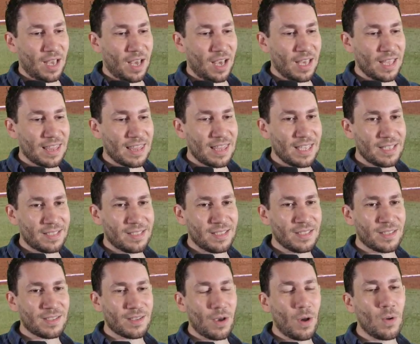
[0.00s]
This
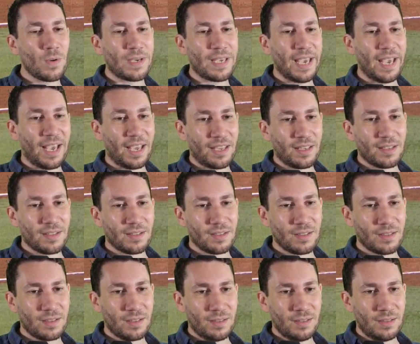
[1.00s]
is okay.
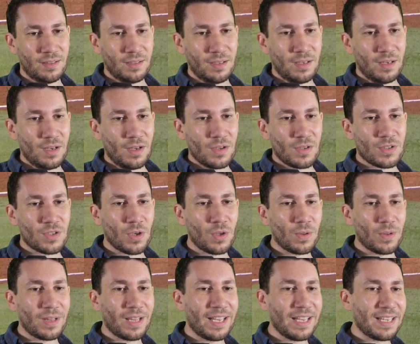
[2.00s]
So,
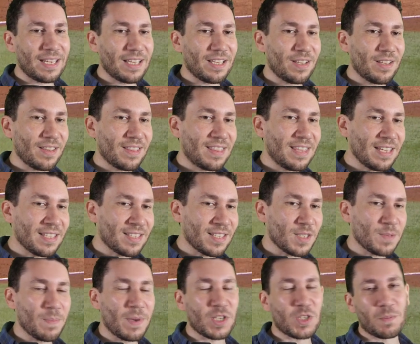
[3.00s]
like, this
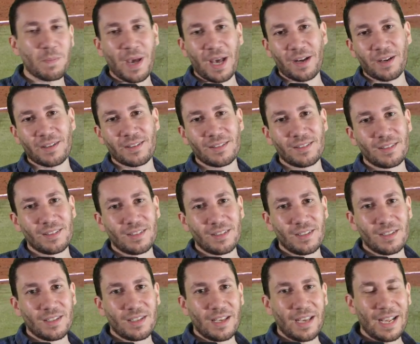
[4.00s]
is much better.
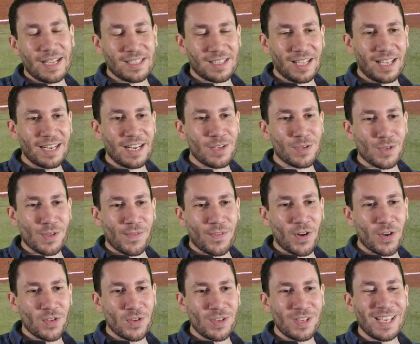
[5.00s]
It's a lot easier. The
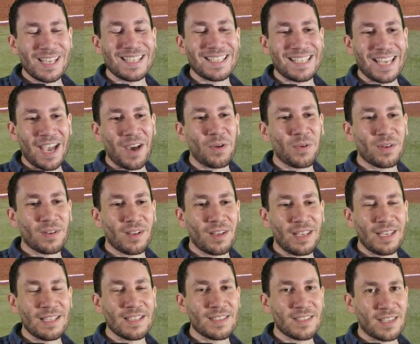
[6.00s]
farther you get down
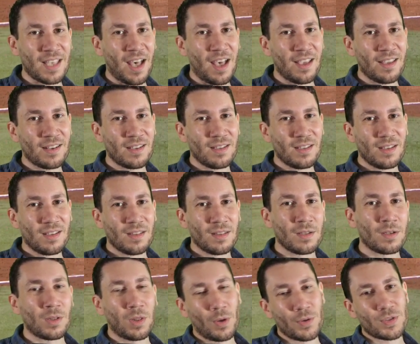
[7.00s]
inside, the
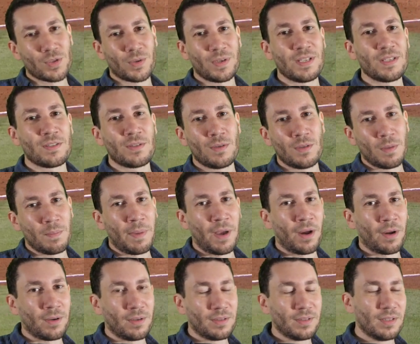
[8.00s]
closer it is to the barrel,